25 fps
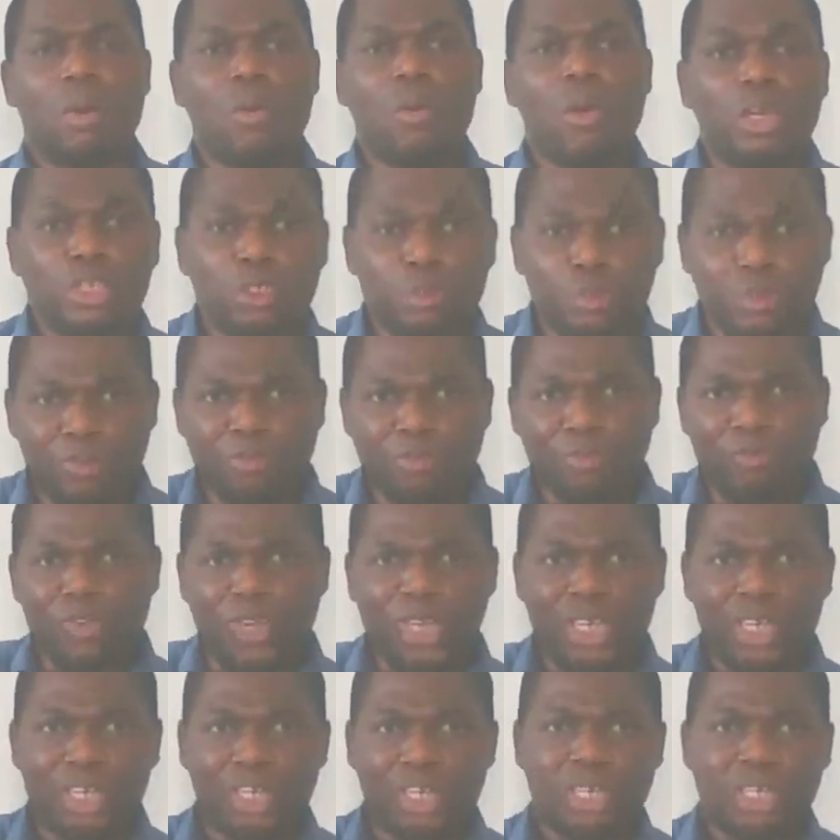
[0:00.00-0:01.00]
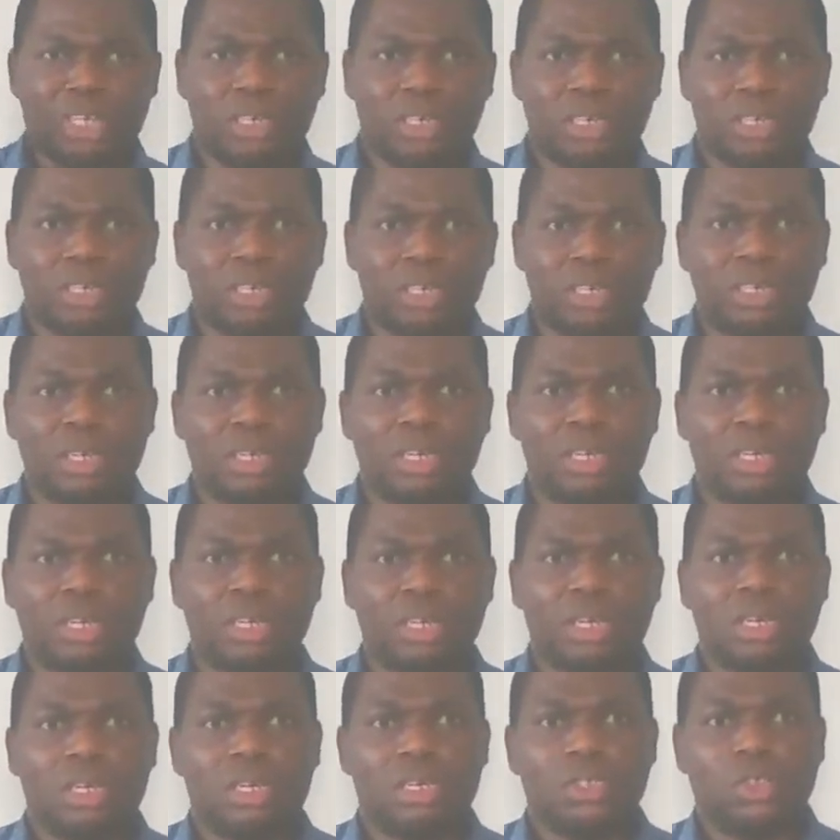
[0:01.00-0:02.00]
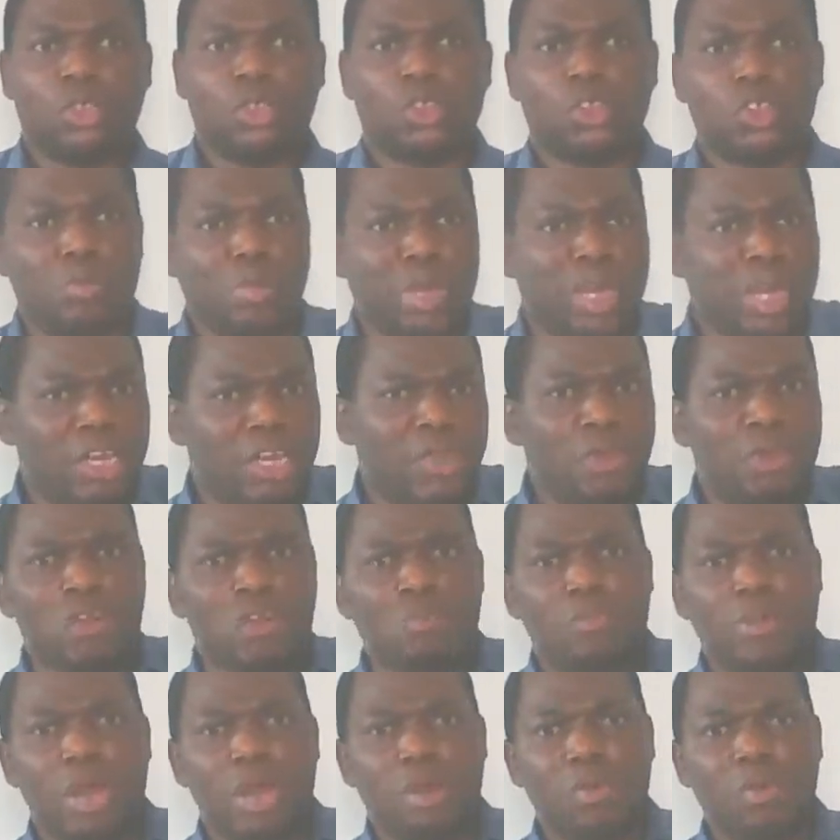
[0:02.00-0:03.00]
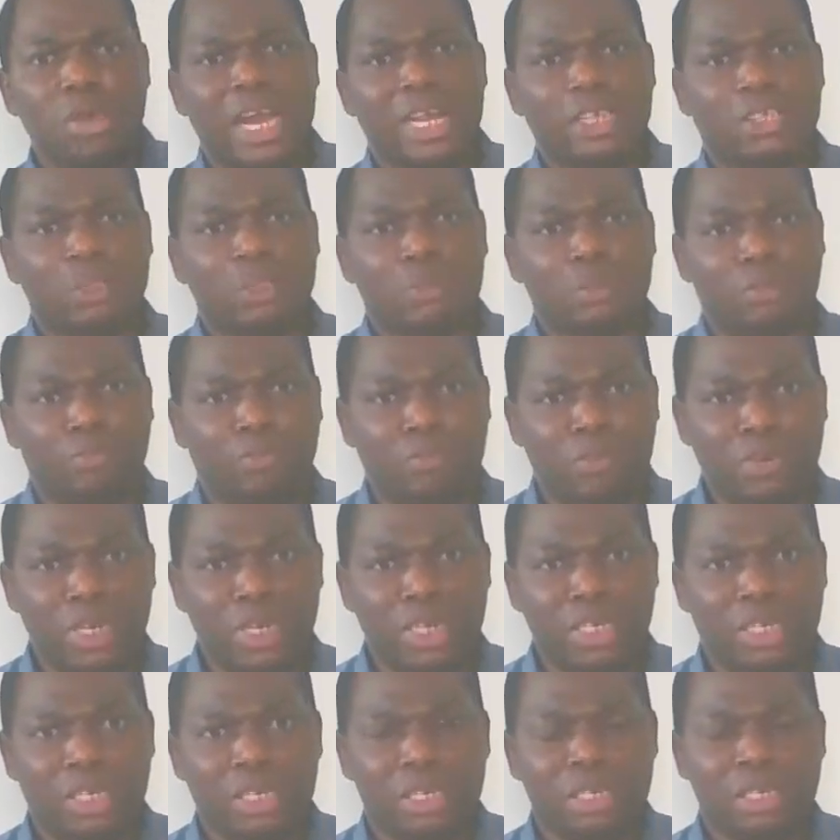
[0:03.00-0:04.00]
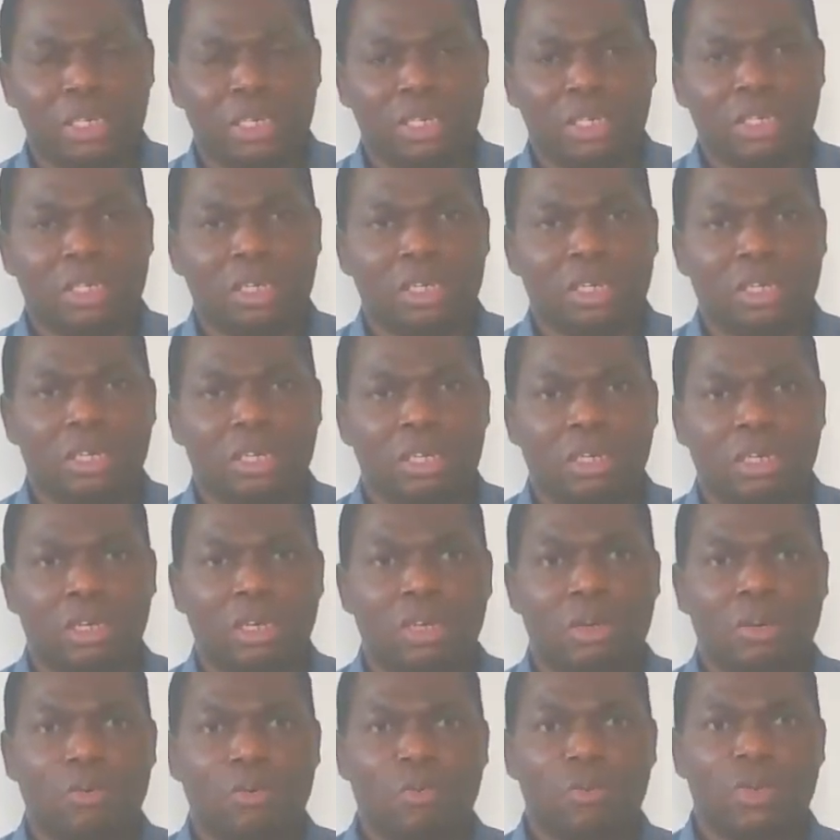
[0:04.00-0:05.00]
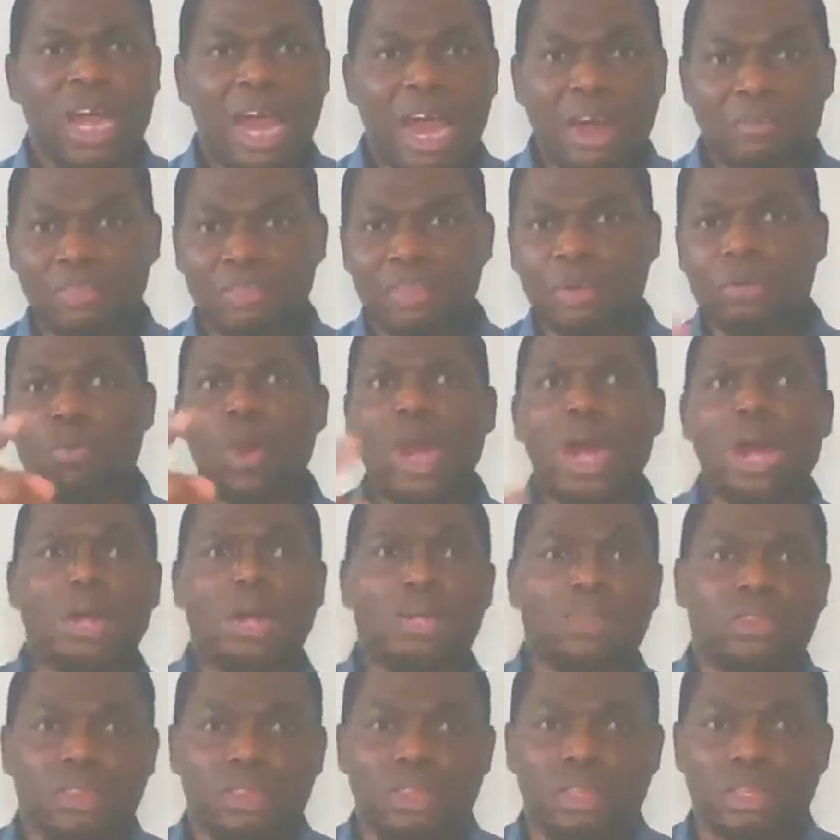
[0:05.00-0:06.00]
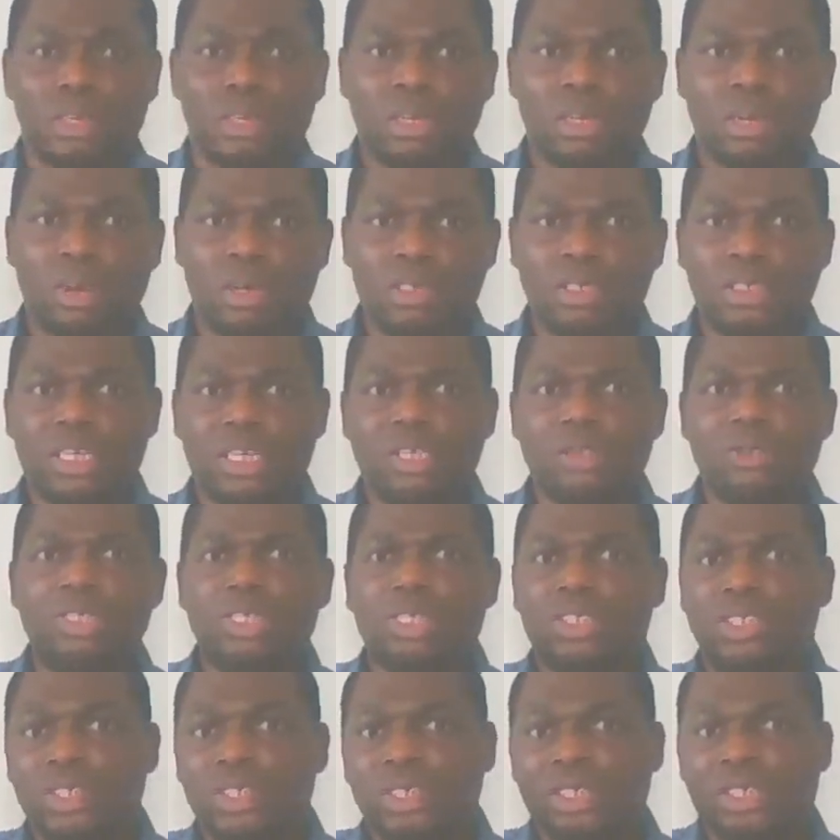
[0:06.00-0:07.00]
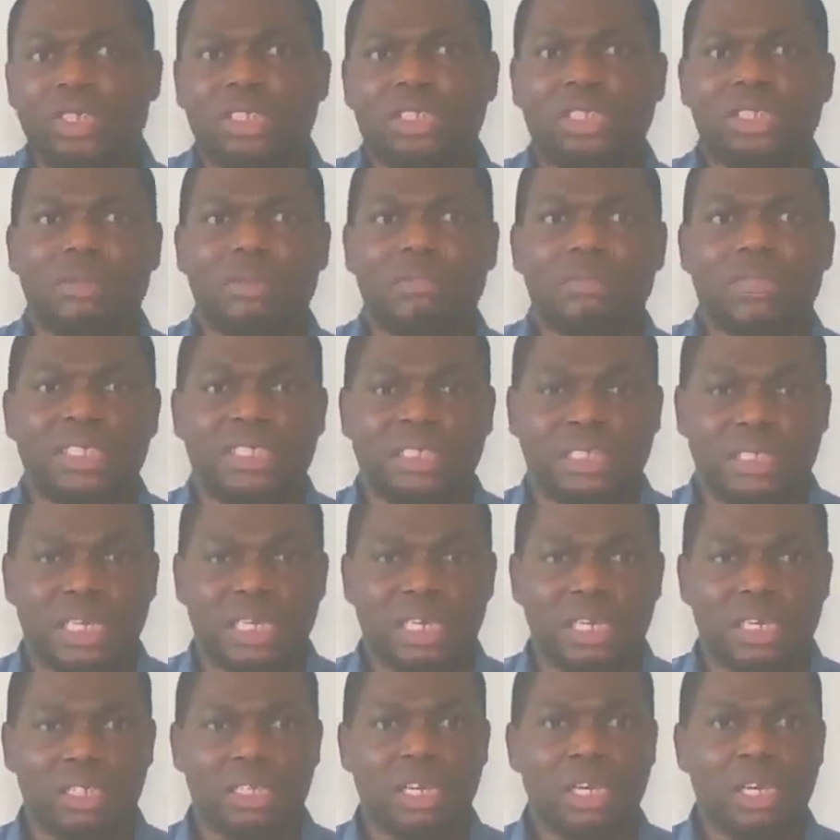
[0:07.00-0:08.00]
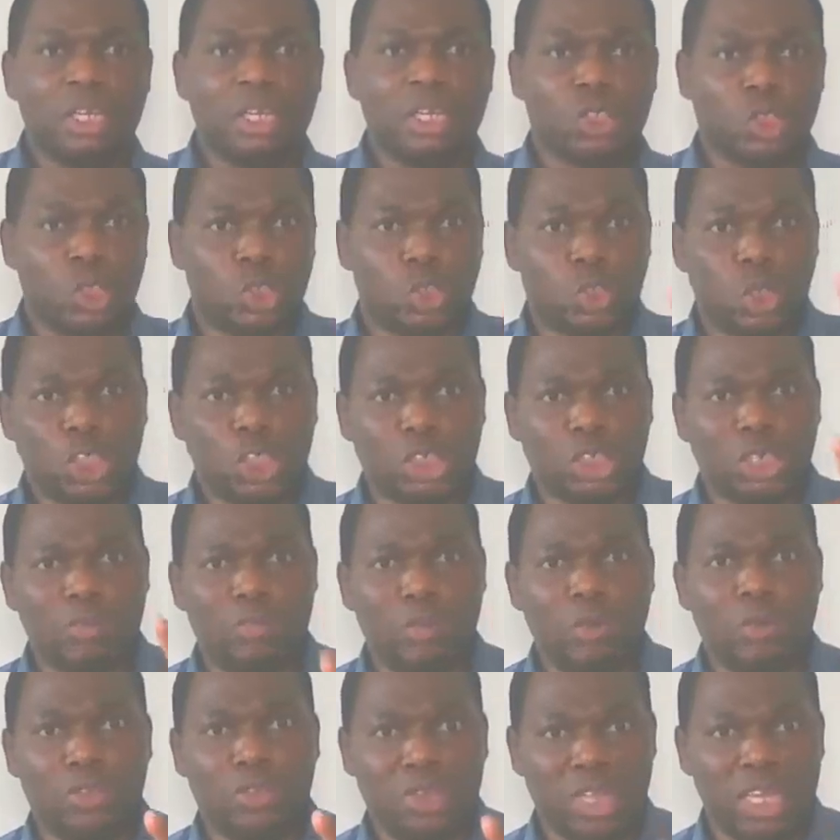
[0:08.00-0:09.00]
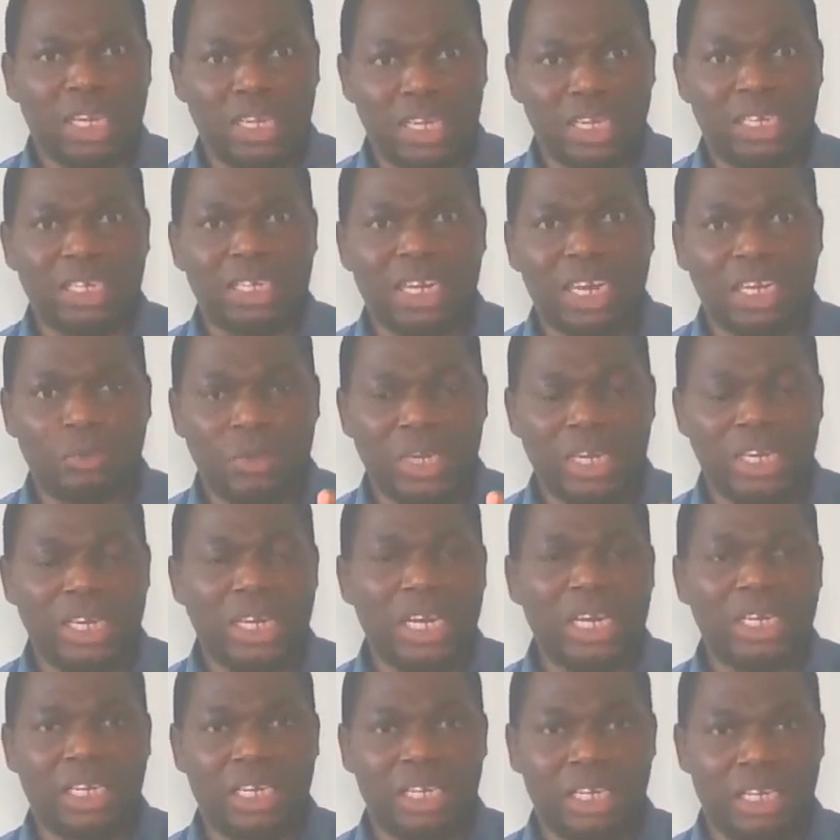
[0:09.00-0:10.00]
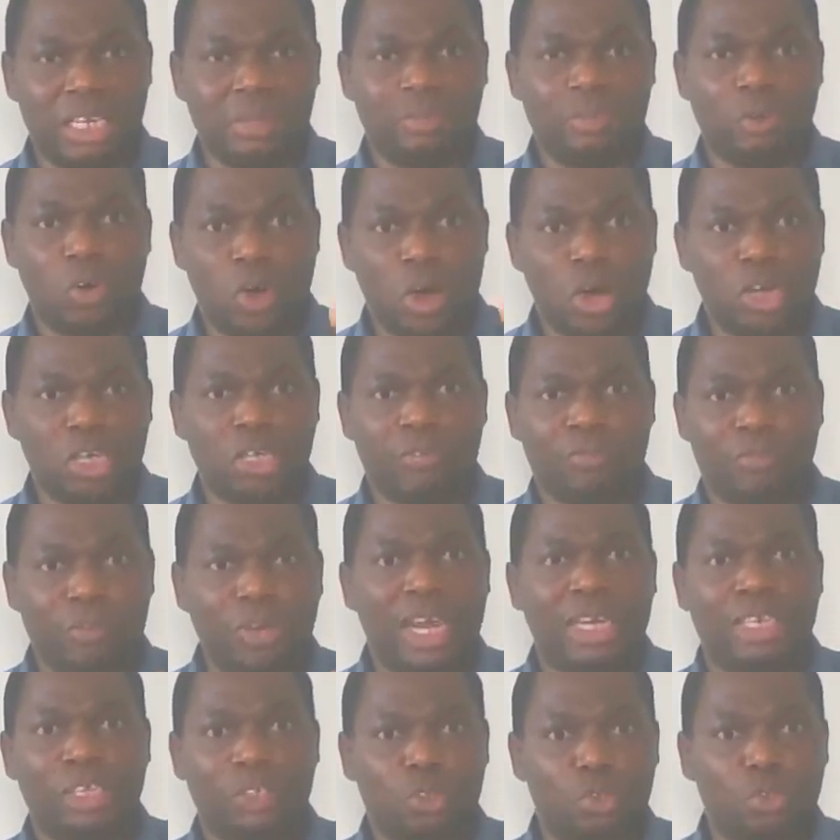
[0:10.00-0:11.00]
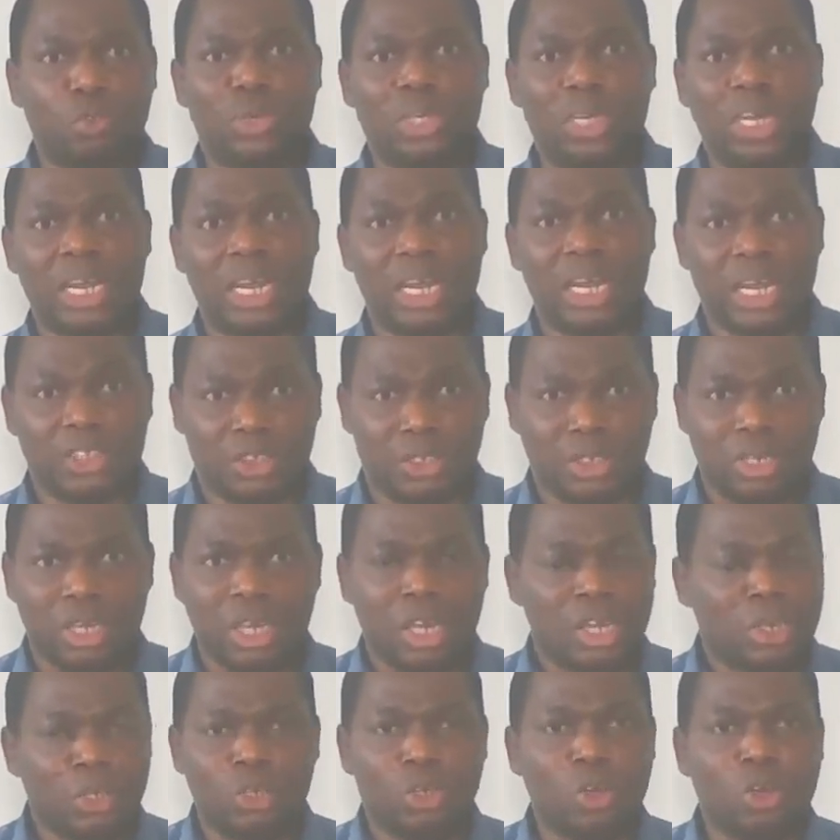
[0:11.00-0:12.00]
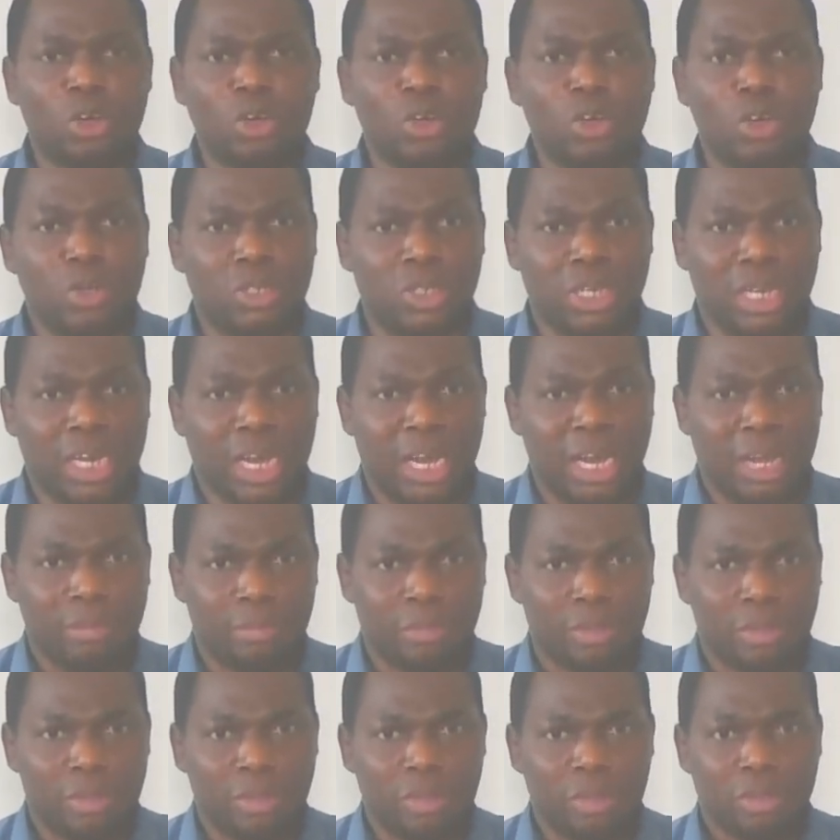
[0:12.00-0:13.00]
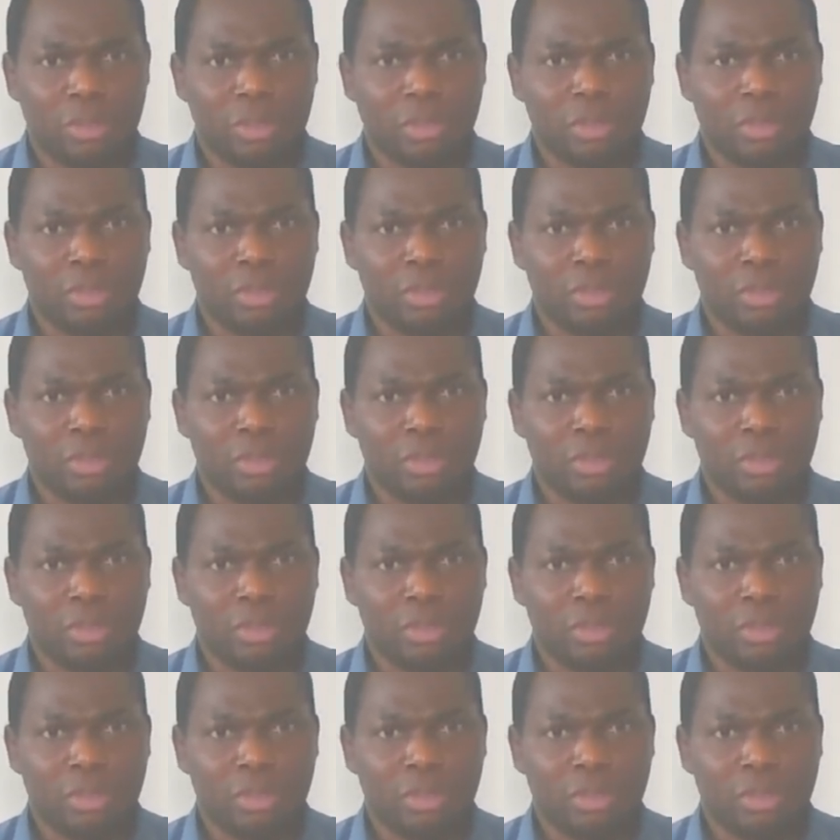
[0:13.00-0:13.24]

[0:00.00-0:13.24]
I want to be free. So many Yoruba would like to be free. We have the wealth. Under unity system, they're stealing it. So those of you thinking that we need the Igbo or the Fulani to win election, you don't know the game.